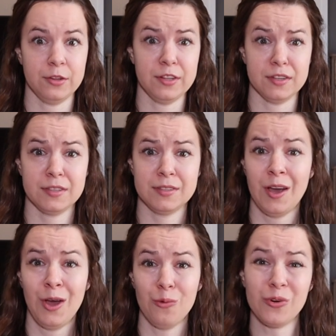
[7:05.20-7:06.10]
this.
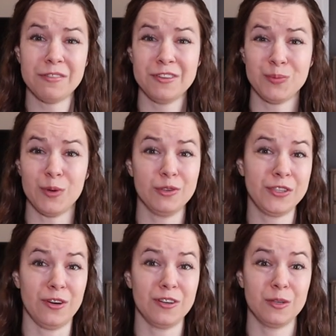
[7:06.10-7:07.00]
One of his
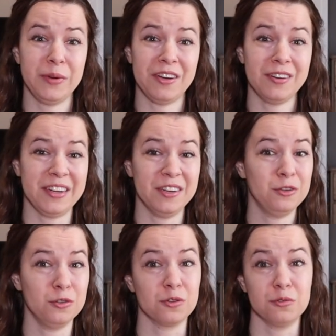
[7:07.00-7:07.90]
most talked about
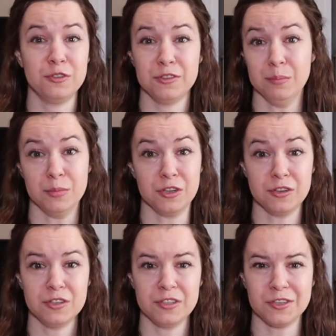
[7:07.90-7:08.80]
and gruesome
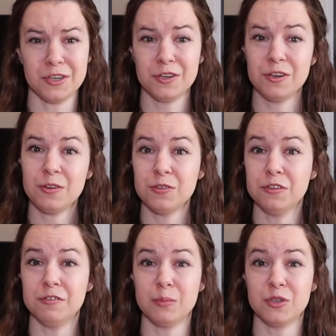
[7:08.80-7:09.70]
murders occurred on
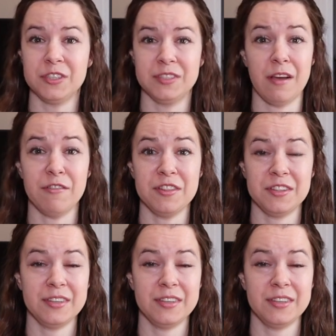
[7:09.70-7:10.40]
November 7,